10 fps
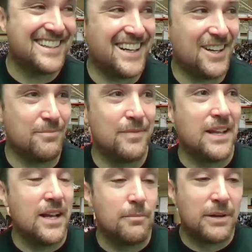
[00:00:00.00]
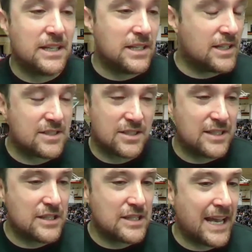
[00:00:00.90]
Um, but it's,
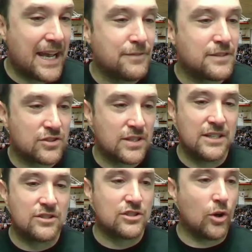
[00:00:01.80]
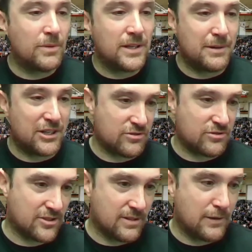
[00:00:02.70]
they have to hit so many
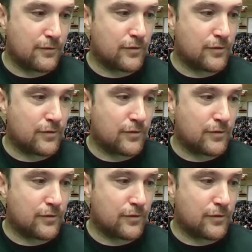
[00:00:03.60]
metrics, right?